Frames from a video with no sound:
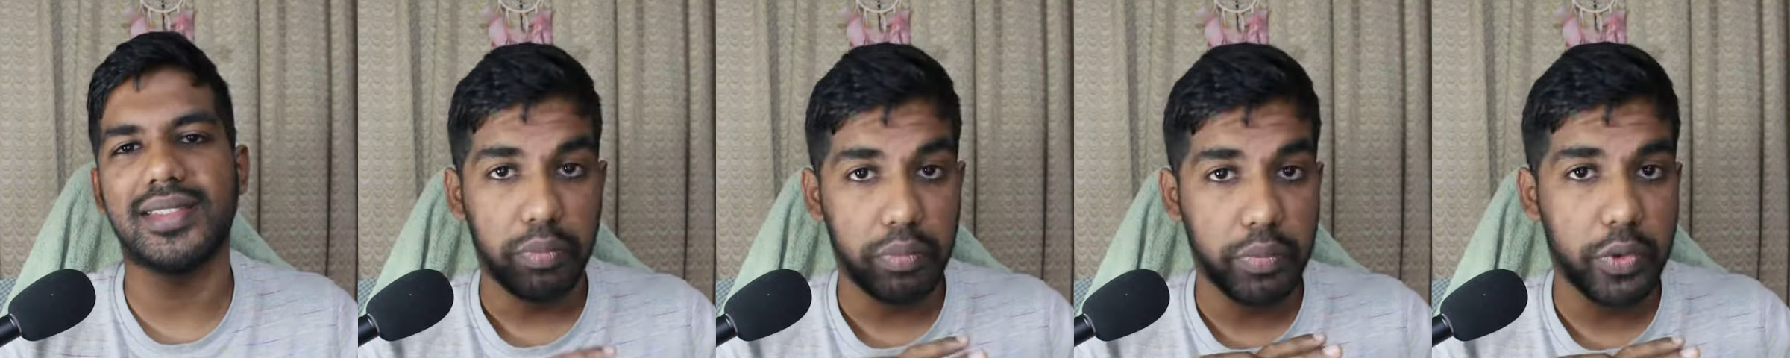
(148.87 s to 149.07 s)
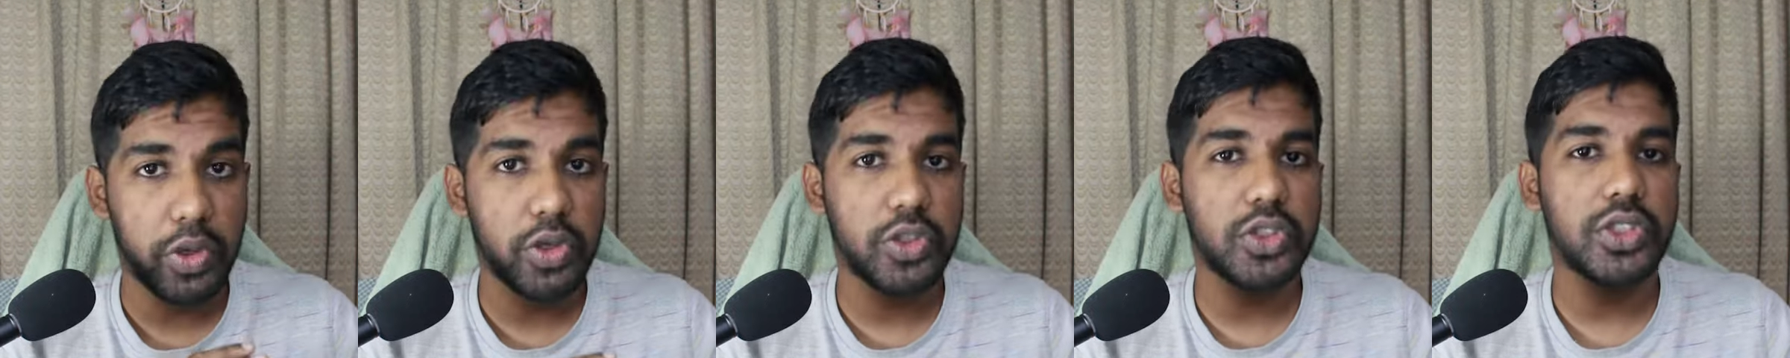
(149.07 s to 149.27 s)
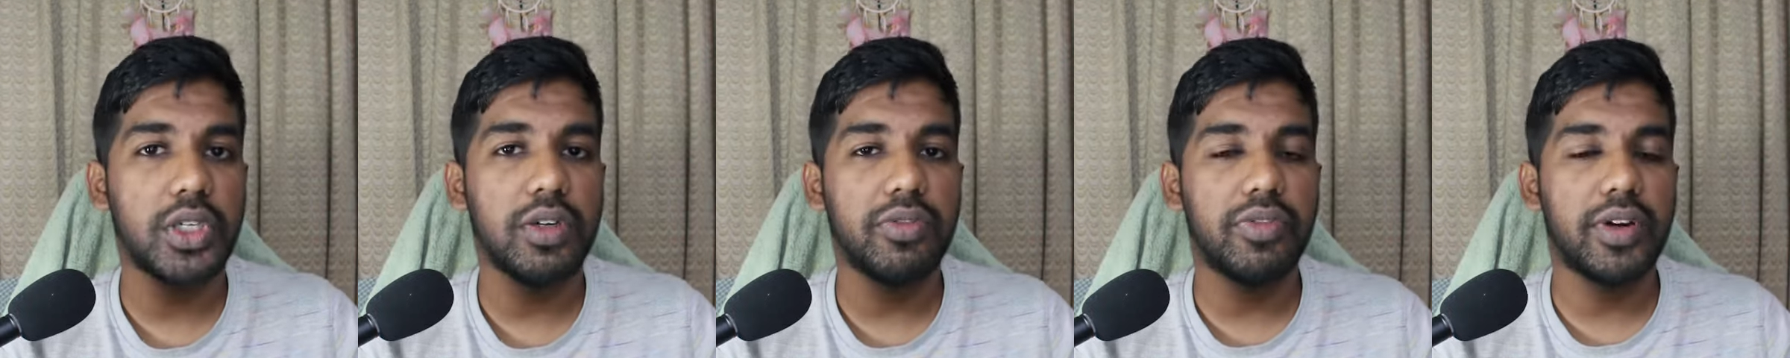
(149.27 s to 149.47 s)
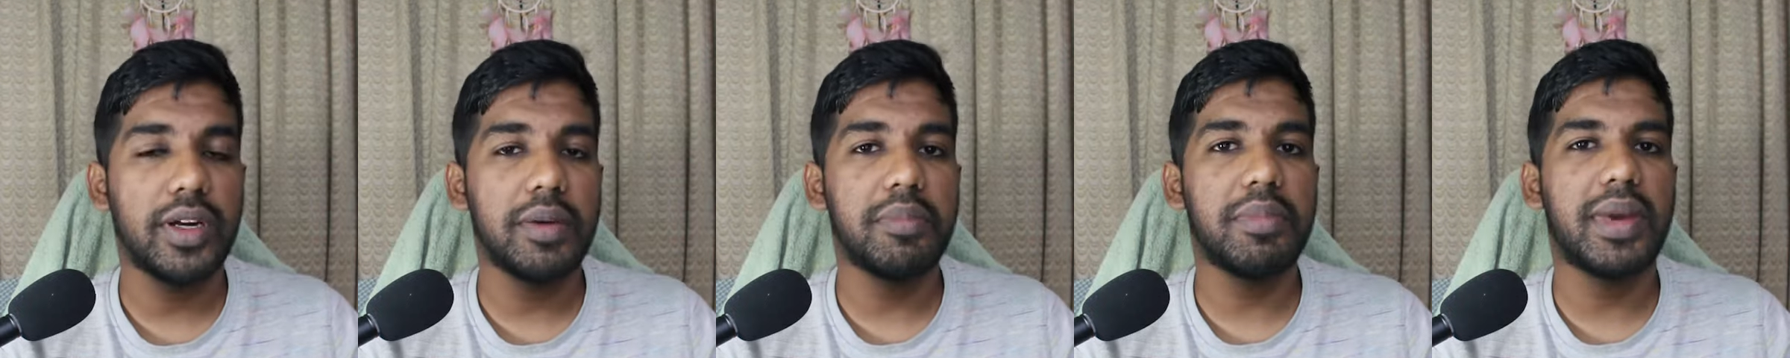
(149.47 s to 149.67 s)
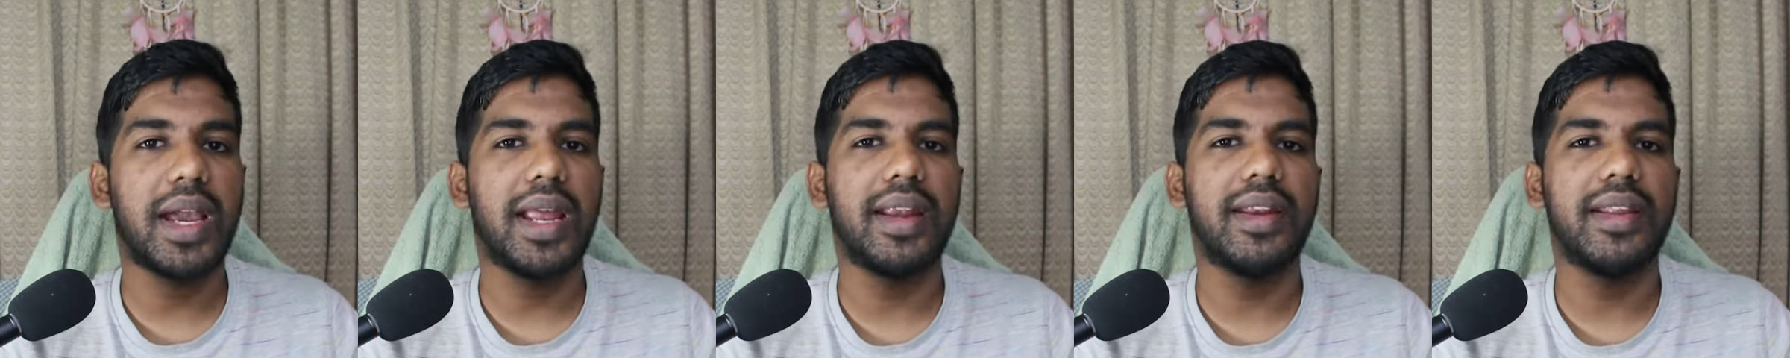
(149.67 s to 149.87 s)
Mutual fund
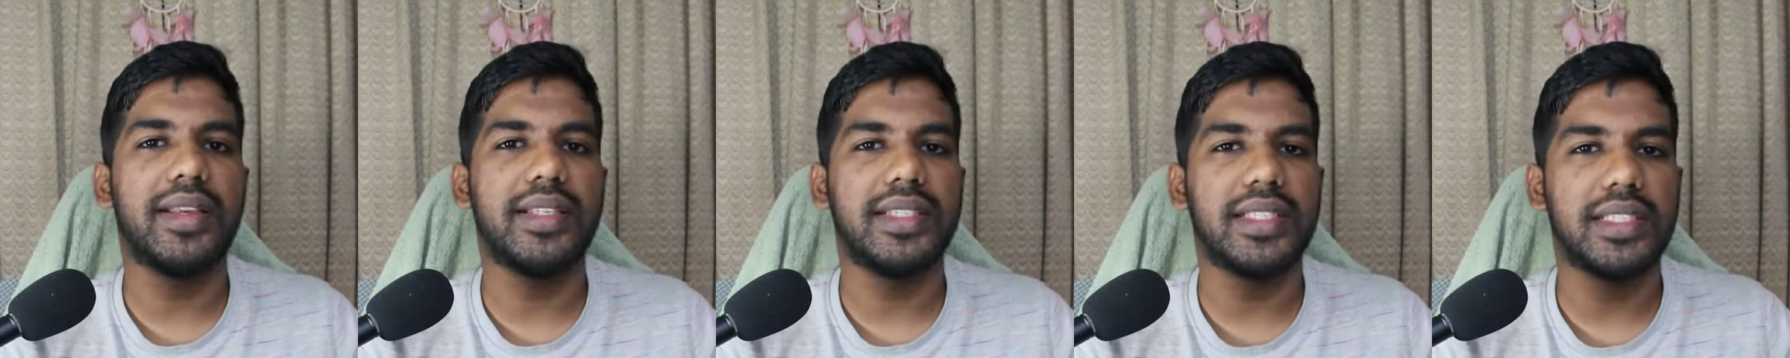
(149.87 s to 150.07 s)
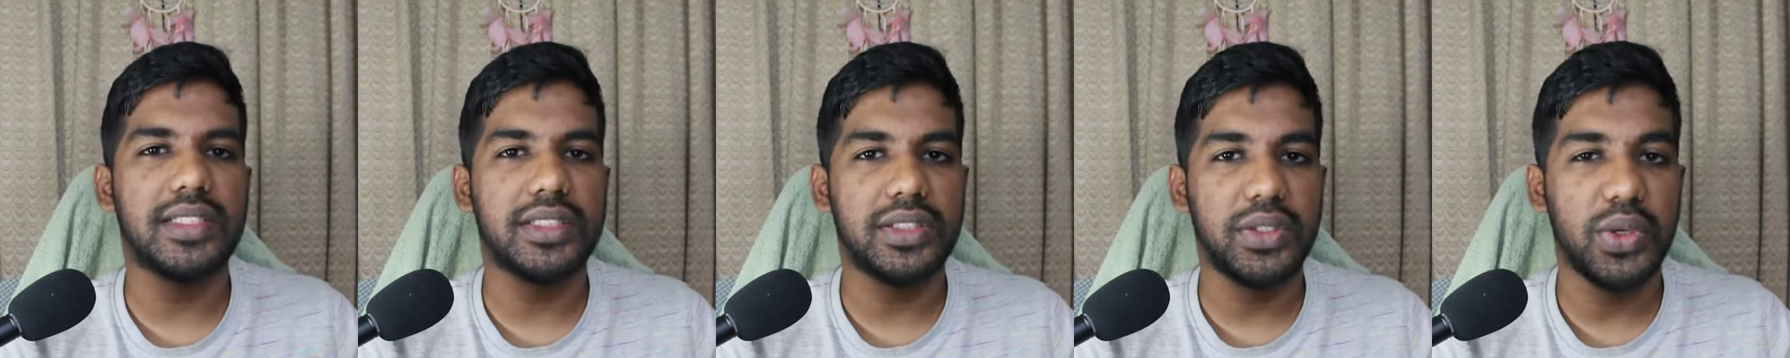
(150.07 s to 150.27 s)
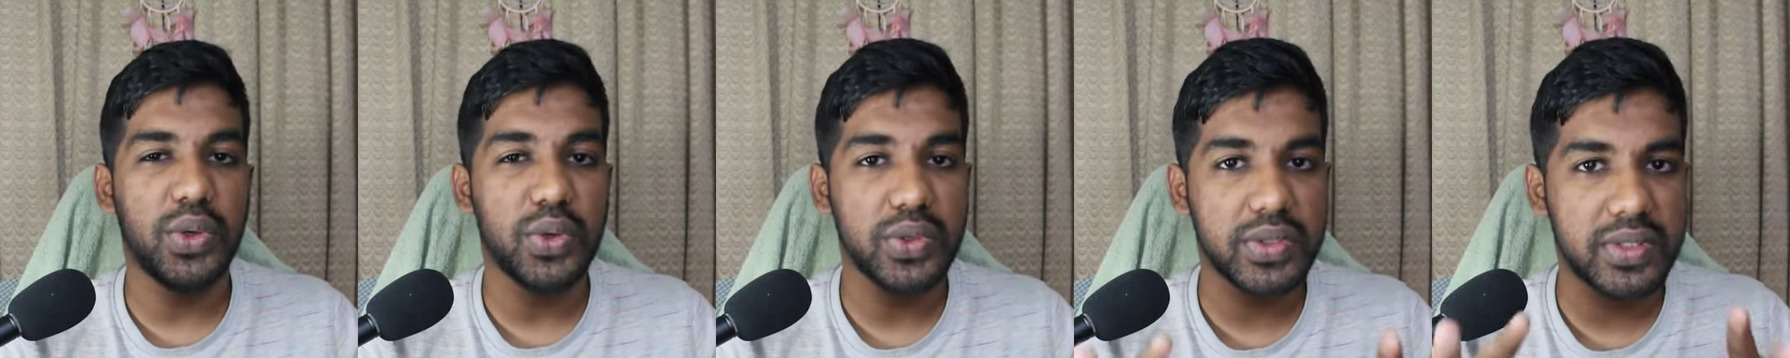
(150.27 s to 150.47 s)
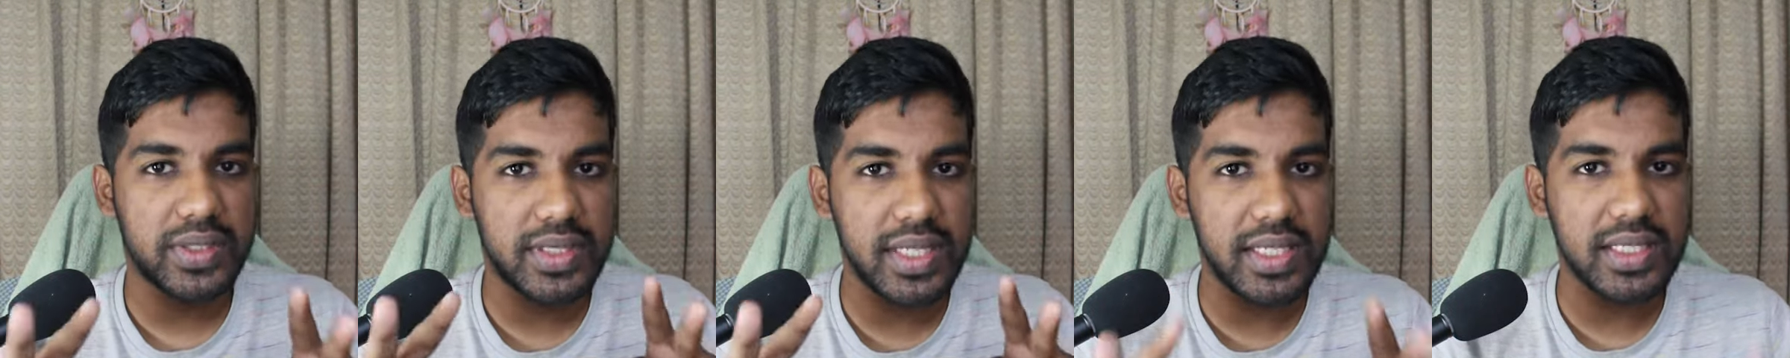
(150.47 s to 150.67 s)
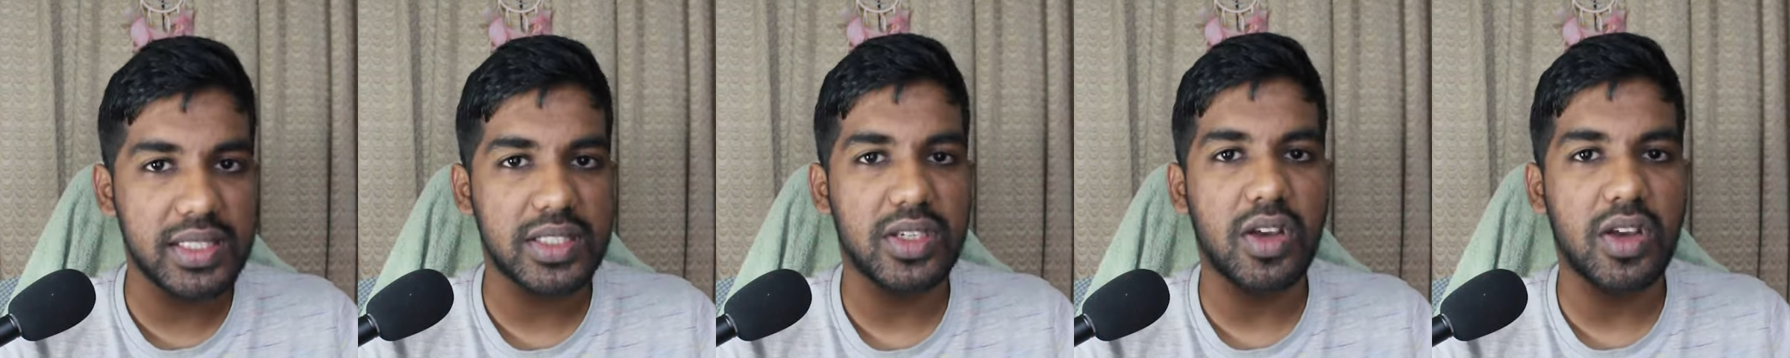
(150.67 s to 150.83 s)
managers use this